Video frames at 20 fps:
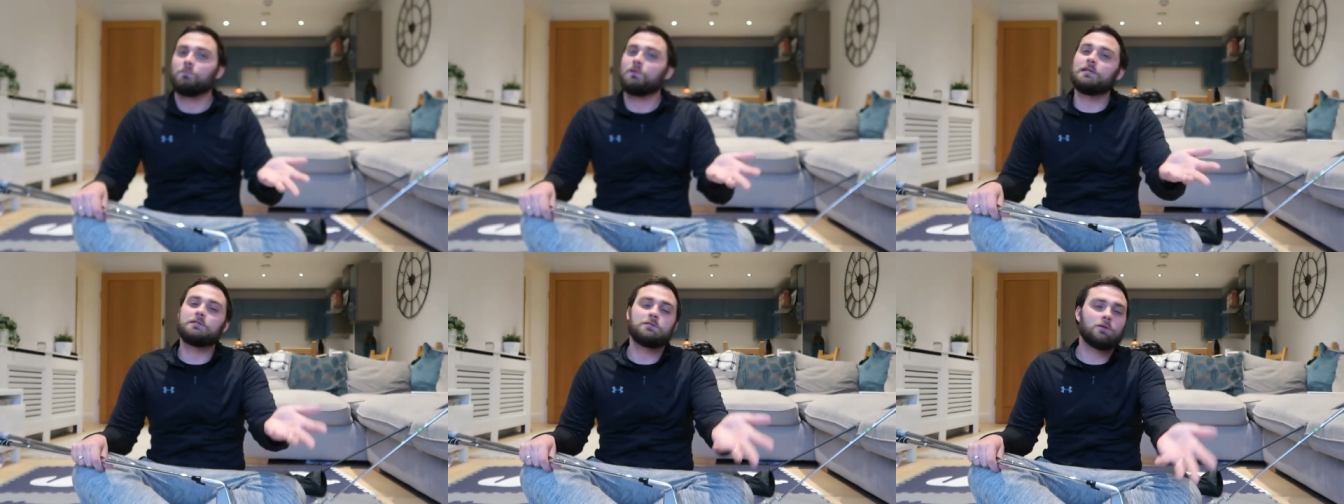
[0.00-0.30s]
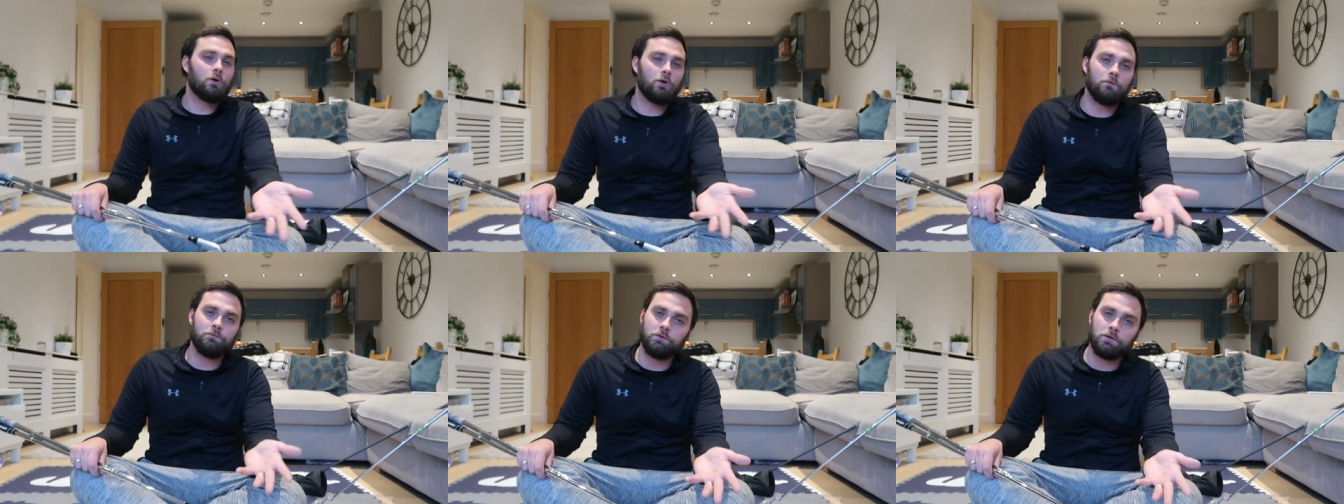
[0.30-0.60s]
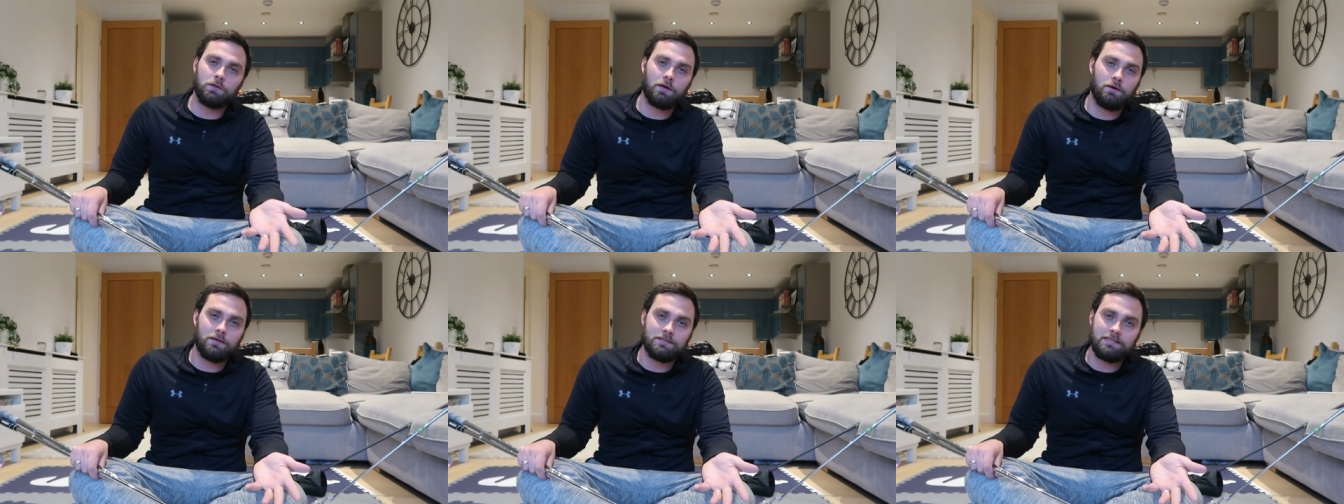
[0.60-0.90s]
there's a lot of
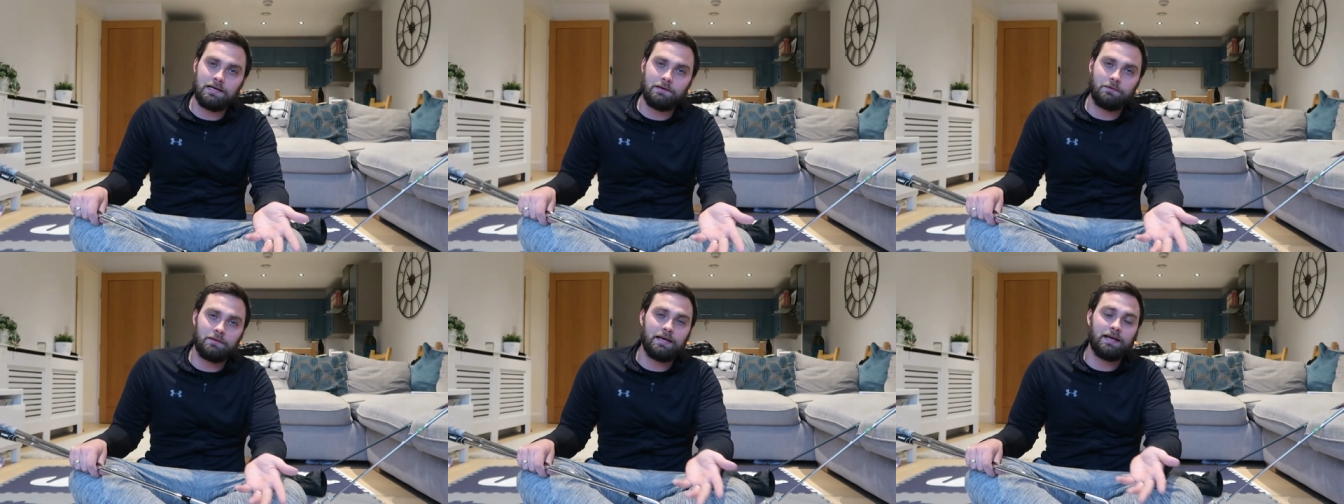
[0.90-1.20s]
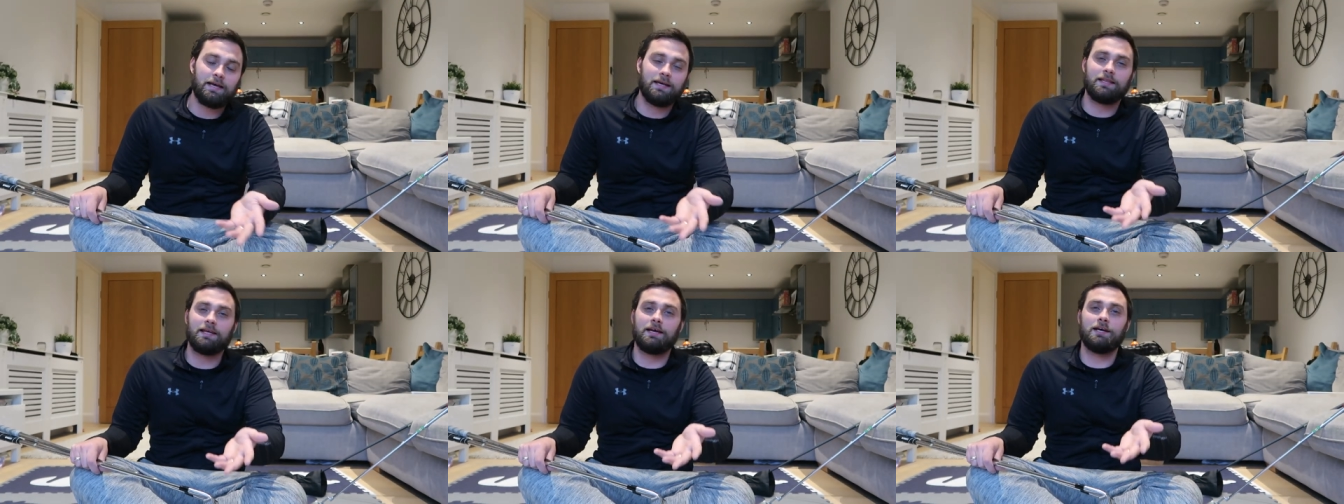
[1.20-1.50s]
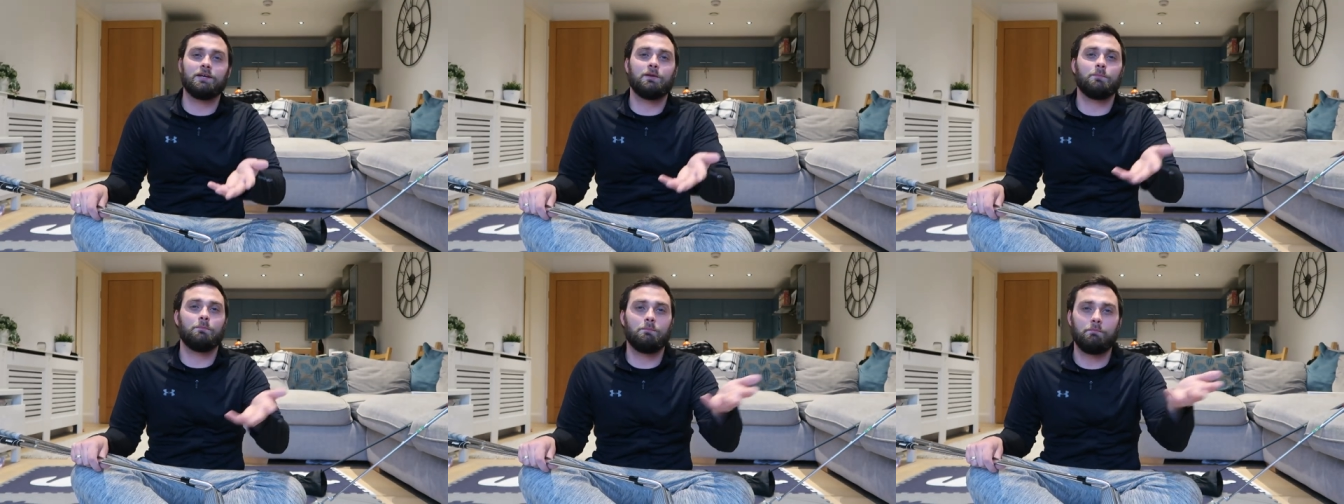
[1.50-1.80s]
you guys out there
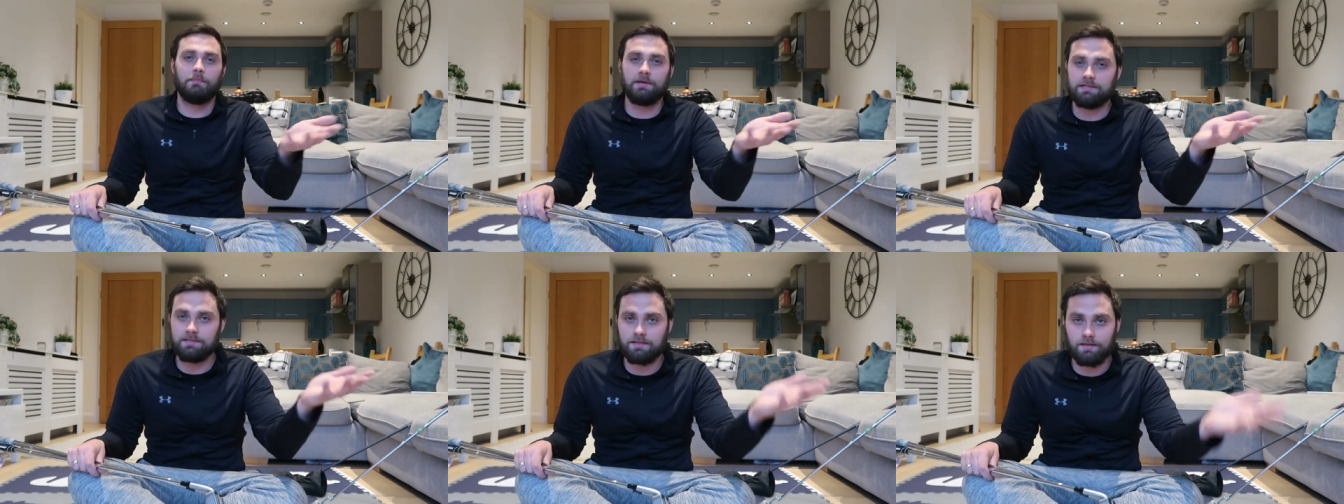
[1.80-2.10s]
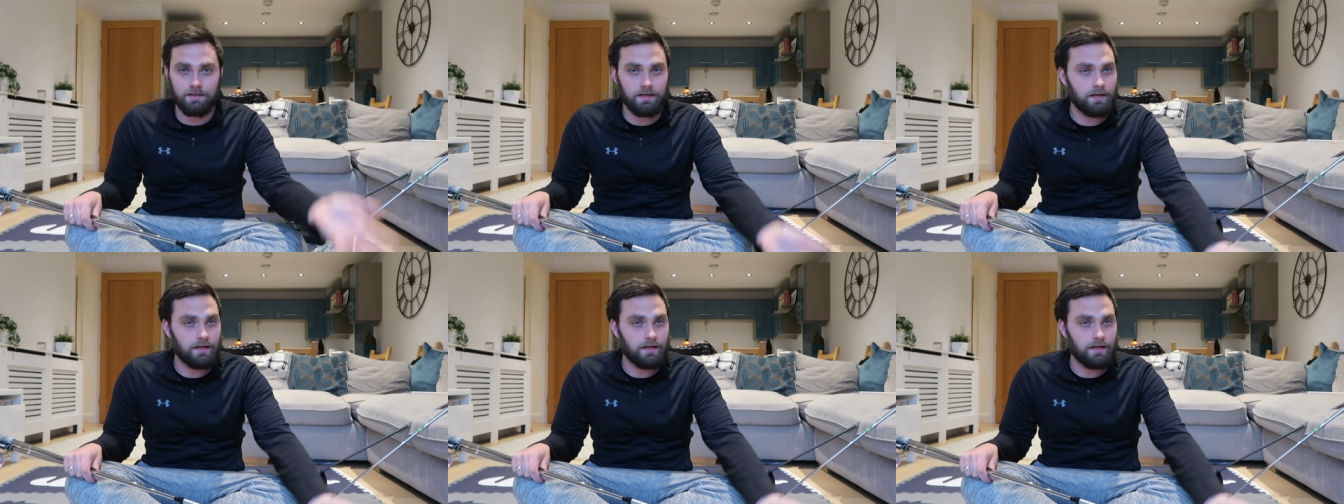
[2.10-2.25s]
that must